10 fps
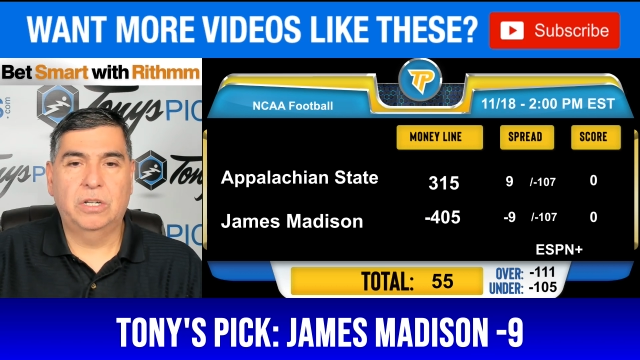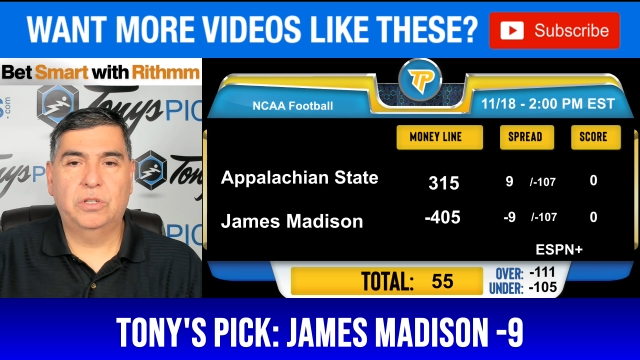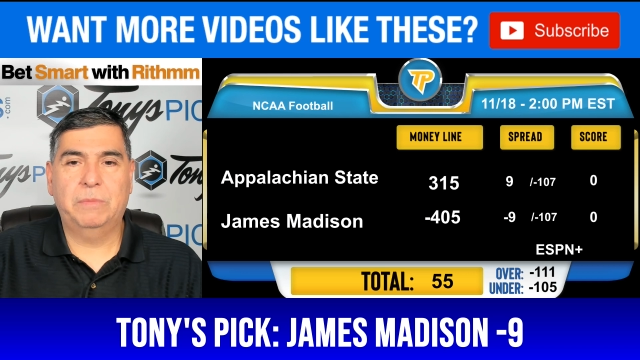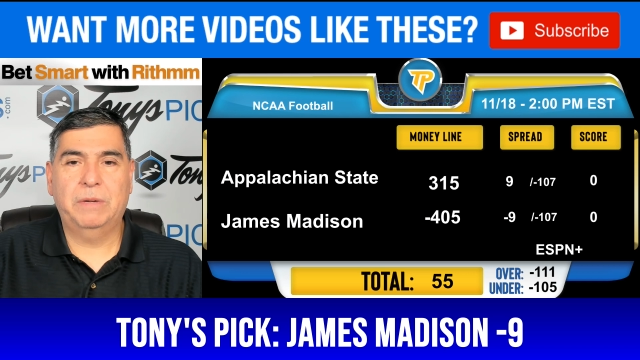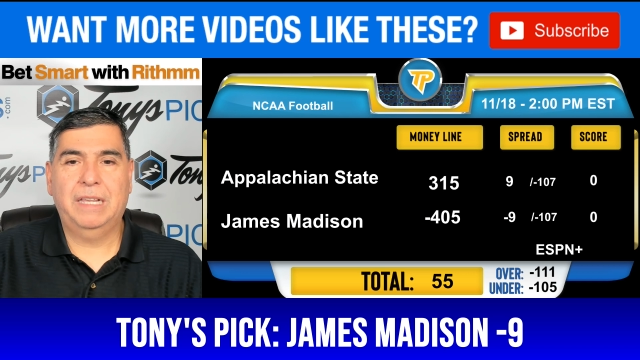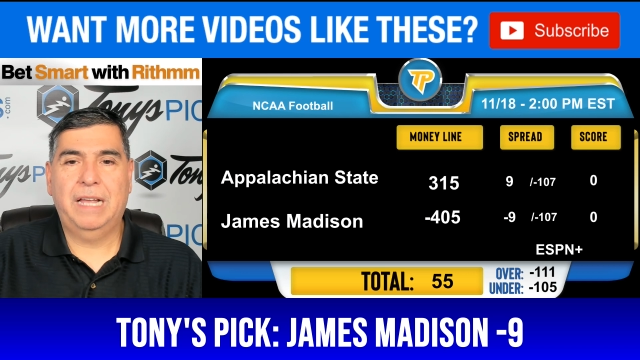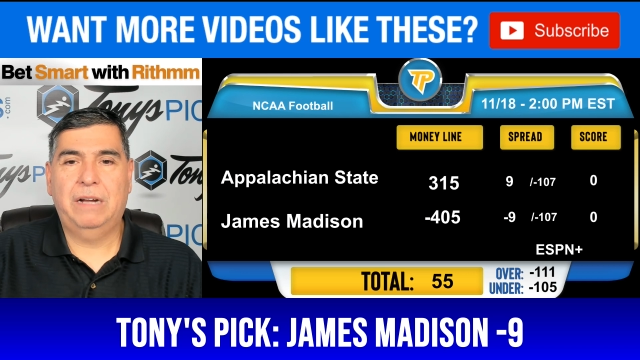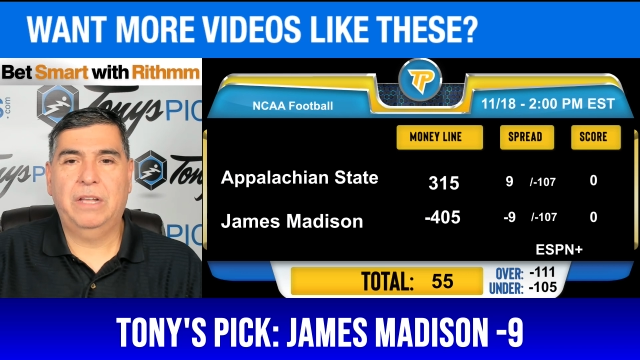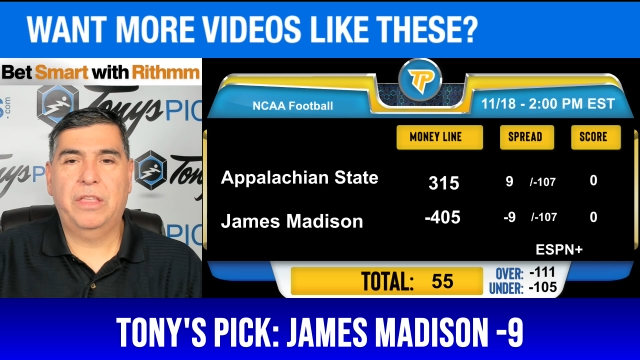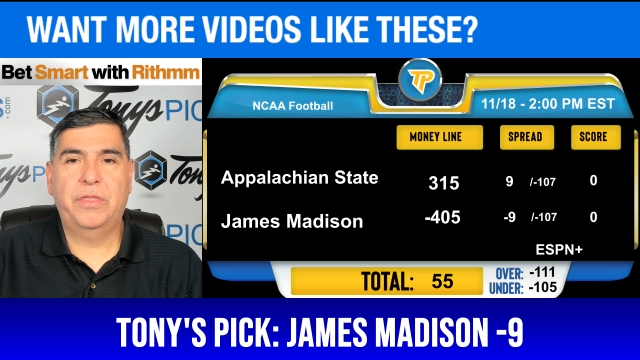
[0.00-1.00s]
Jerome
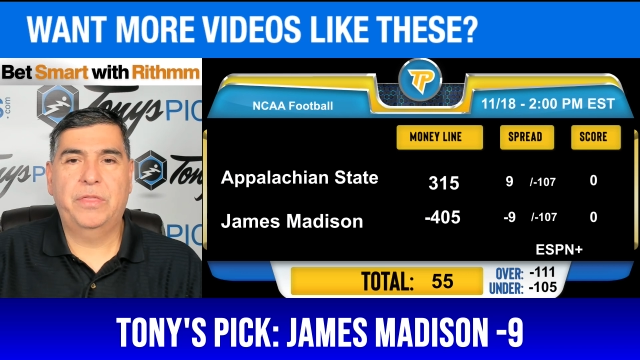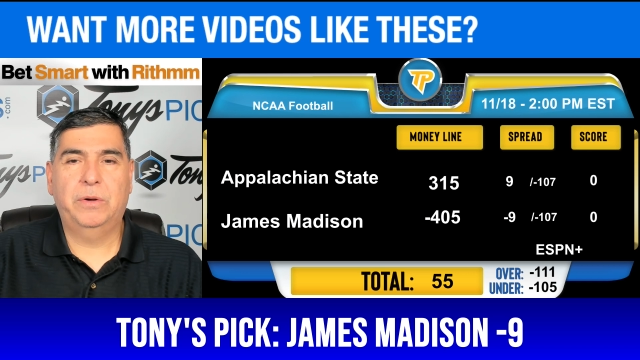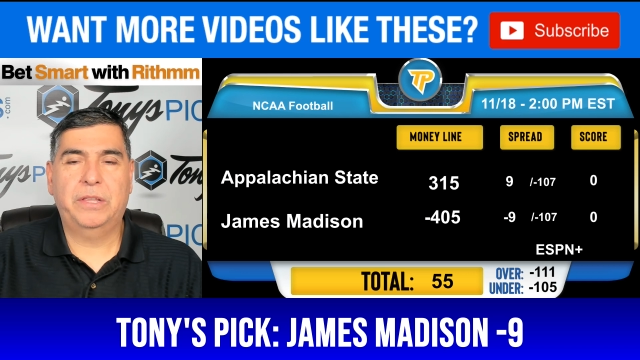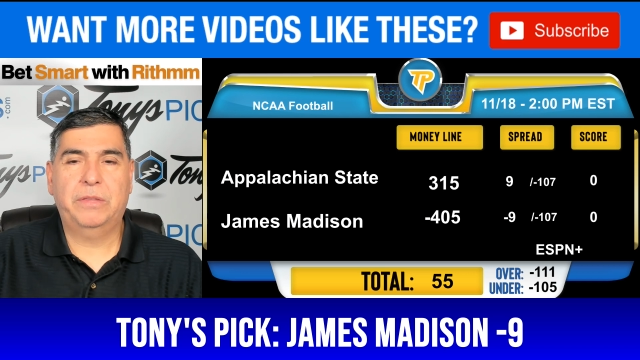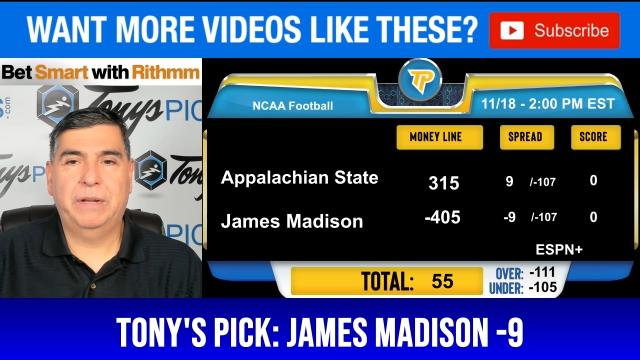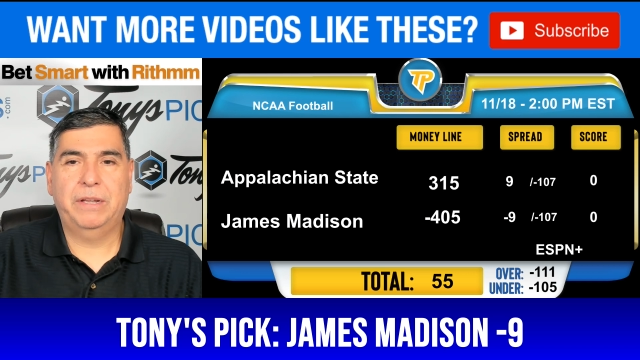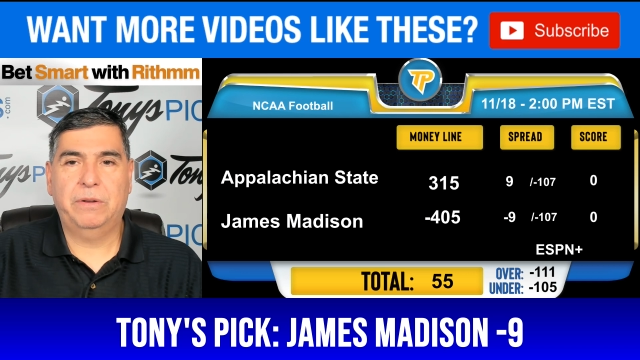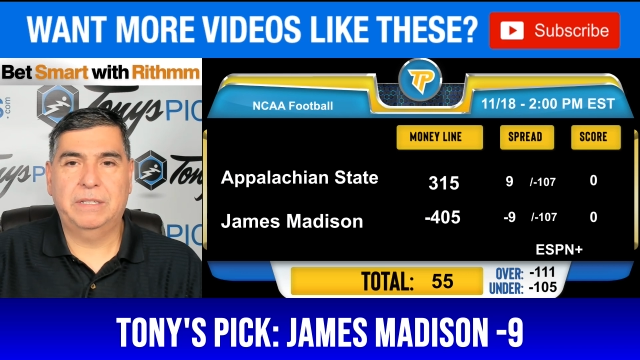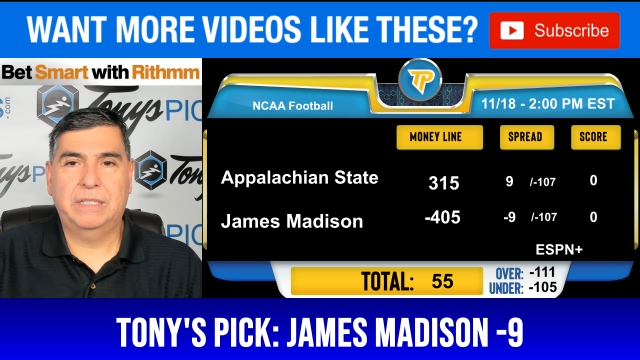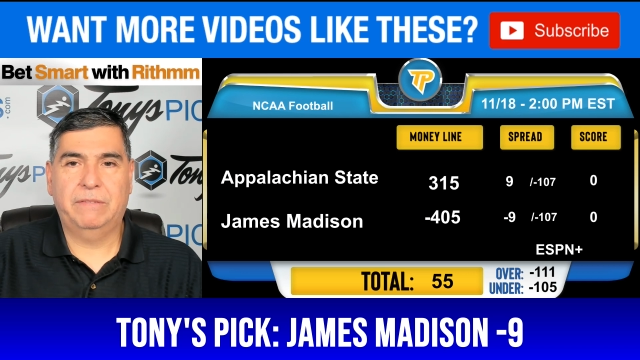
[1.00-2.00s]
McLeod, 33 of
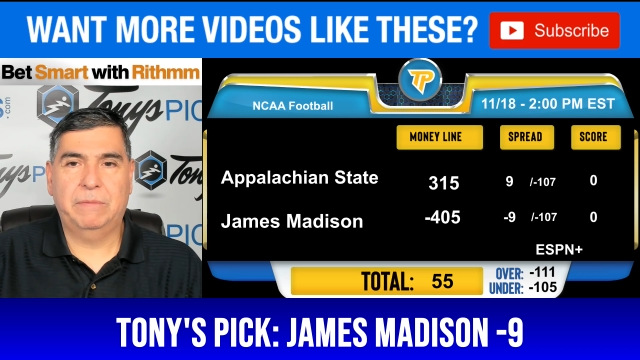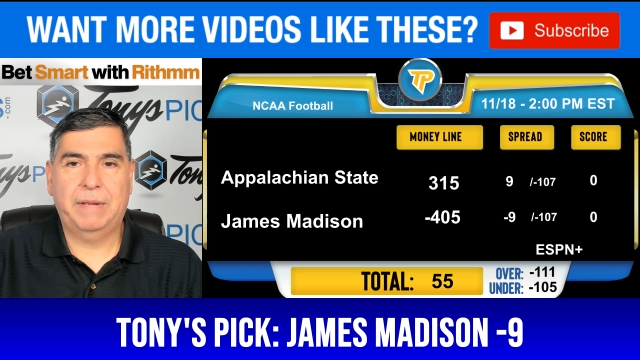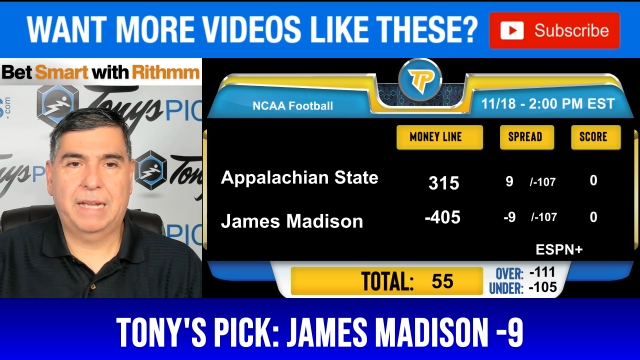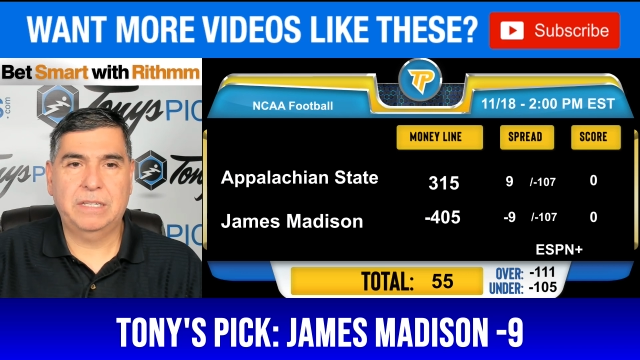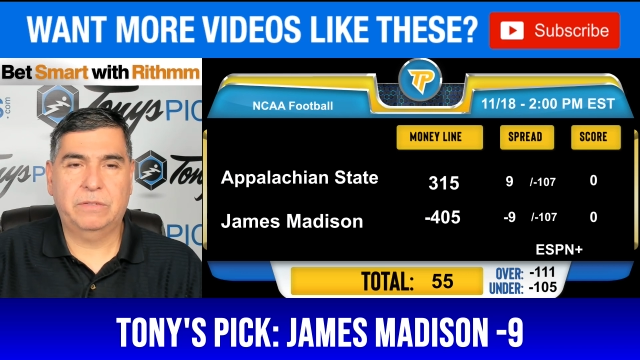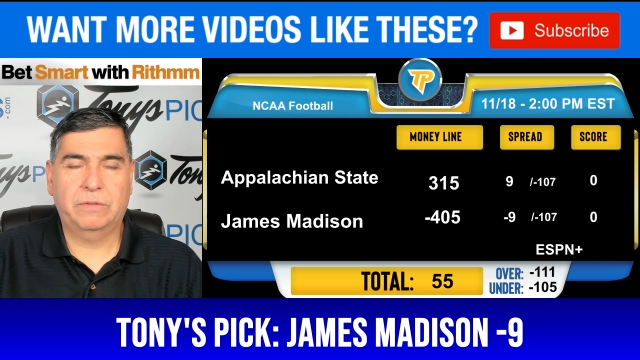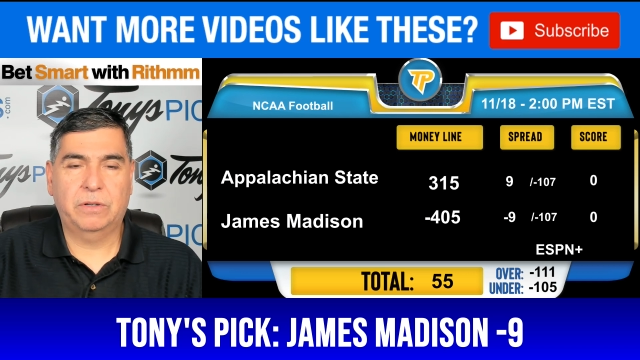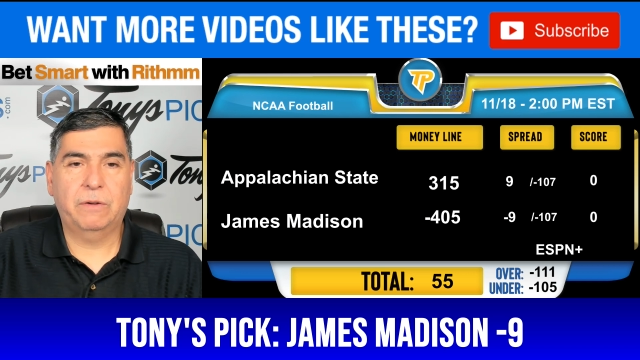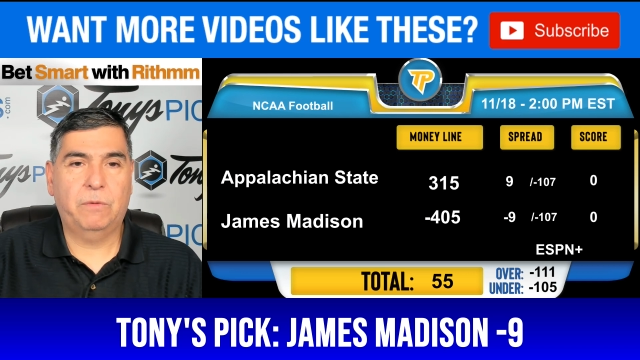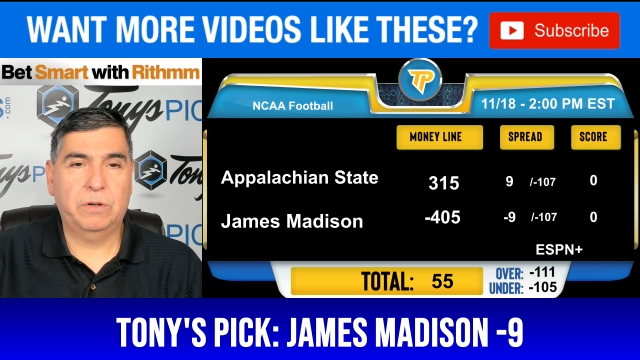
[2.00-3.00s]
37 passes for